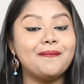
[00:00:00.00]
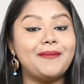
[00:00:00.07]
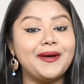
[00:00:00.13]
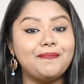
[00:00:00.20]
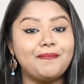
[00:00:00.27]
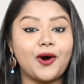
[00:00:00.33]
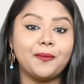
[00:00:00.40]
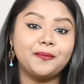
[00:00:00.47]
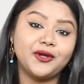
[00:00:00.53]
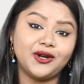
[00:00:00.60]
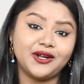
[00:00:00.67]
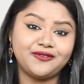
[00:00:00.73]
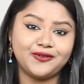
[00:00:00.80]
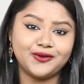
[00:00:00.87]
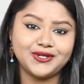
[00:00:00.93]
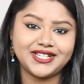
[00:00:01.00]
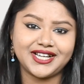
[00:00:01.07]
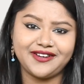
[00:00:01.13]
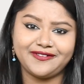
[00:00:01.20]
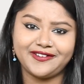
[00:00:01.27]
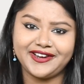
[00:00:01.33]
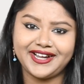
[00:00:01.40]
by popular food
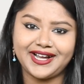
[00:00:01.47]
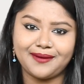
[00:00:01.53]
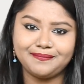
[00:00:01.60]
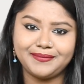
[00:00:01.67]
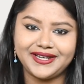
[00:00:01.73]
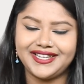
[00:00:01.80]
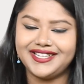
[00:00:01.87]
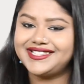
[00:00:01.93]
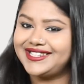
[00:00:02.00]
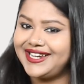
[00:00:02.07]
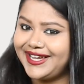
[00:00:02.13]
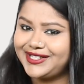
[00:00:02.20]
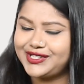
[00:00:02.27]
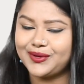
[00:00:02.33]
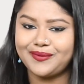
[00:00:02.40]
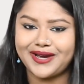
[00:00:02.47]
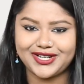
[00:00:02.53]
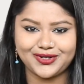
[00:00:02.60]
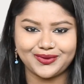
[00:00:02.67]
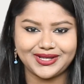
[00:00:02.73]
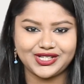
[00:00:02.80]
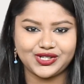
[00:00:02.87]
delivery companies like
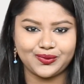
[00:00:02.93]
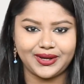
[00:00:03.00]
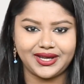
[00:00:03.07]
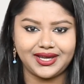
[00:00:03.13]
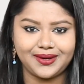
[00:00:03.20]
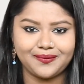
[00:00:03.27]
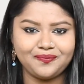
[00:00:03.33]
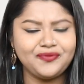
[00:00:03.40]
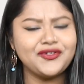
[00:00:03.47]
Zomato and Swiggy.